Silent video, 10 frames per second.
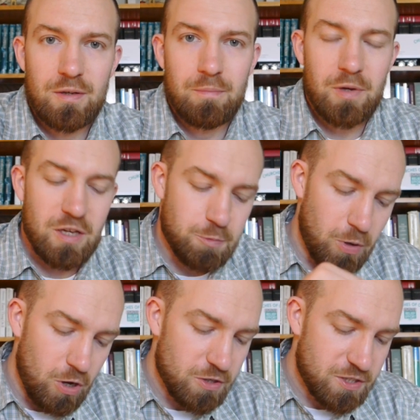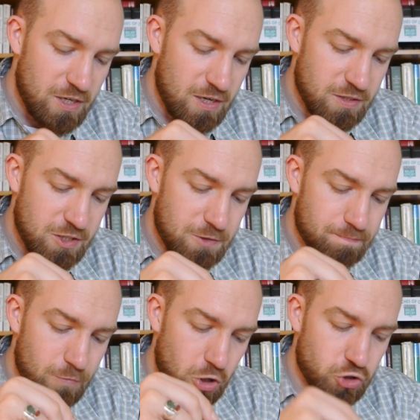Because Paul says
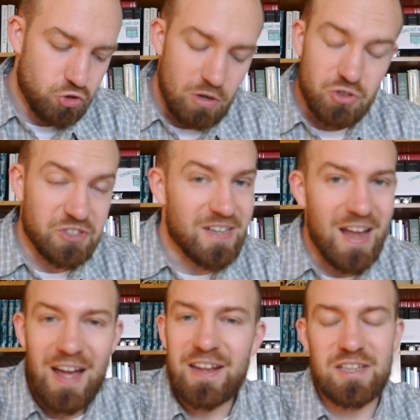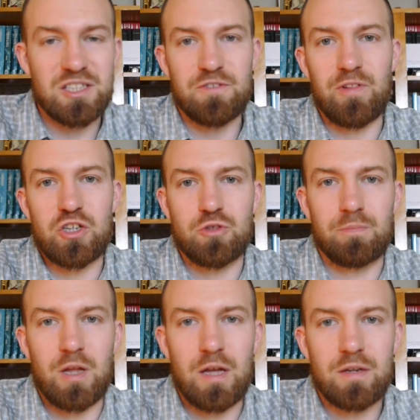our struggle's not against flesh and
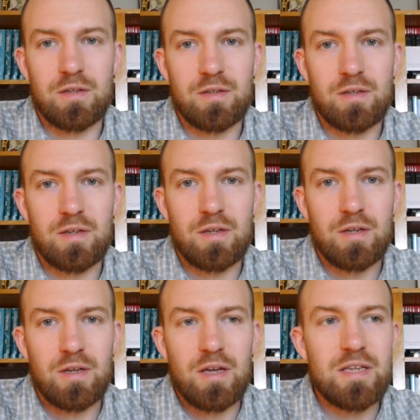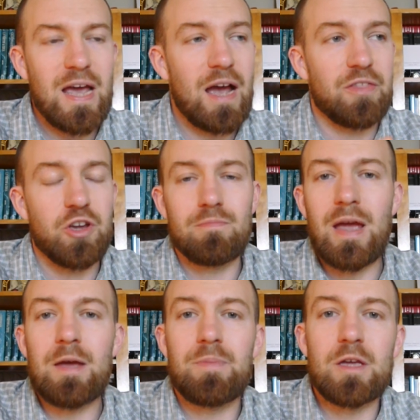blood. Yeah, there
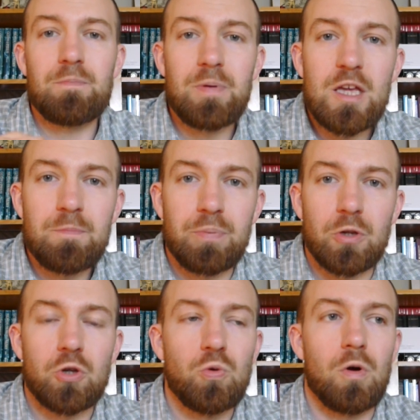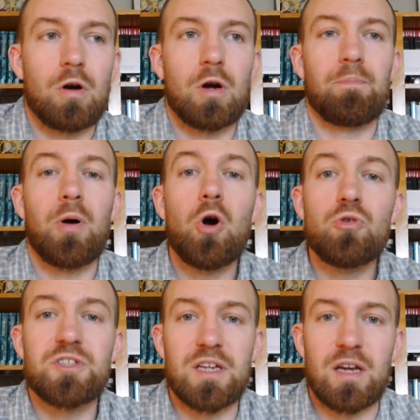may be people who are
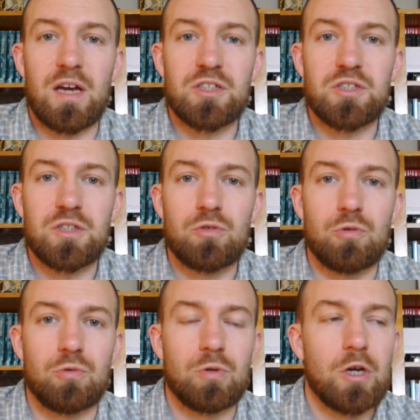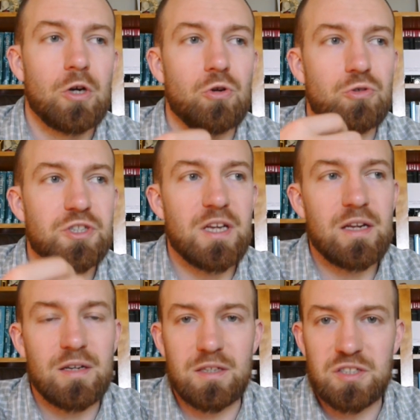opposing us, who
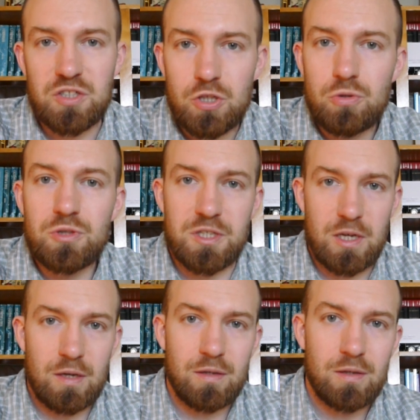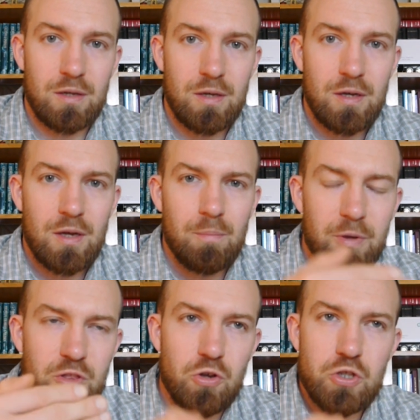Satan is using,
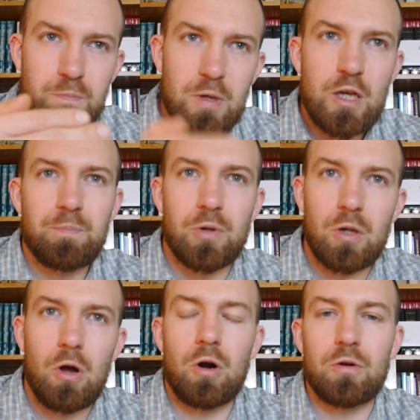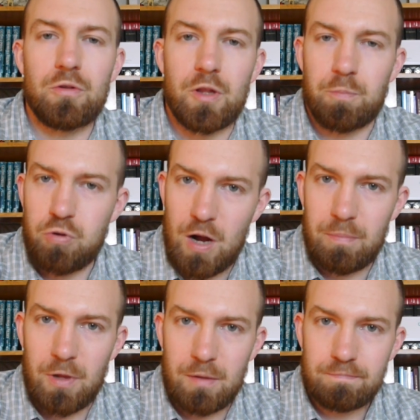but those people aren't the
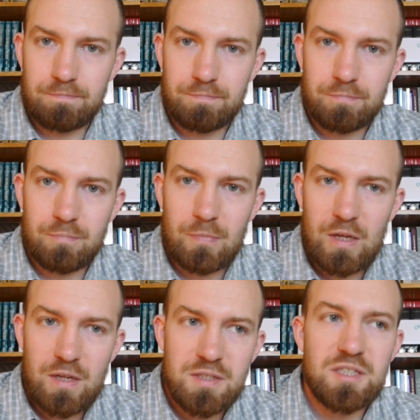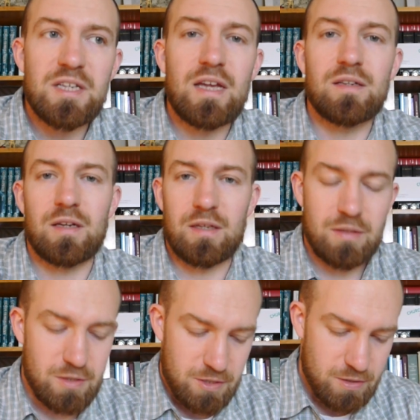problem. Satan
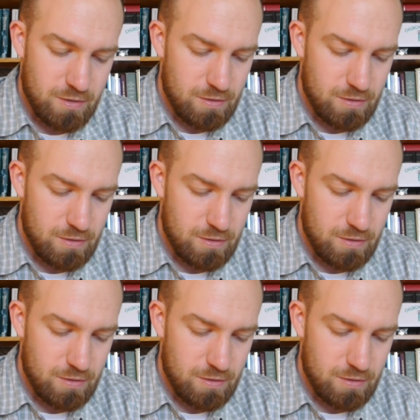is.